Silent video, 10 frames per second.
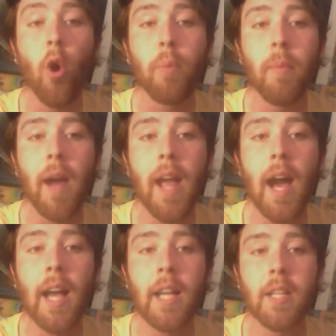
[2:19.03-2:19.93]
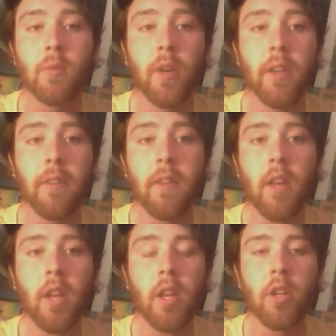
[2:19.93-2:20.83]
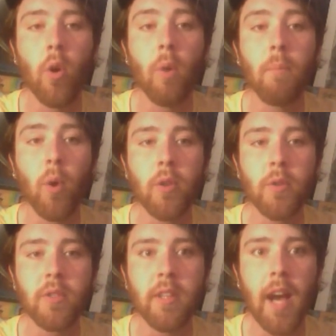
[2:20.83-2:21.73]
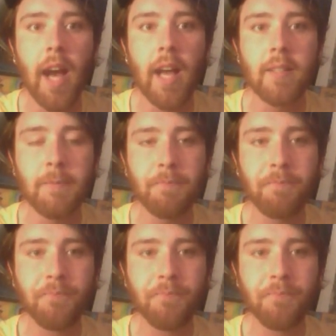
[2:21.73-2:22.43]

open my eyes with, a more lucid eyes.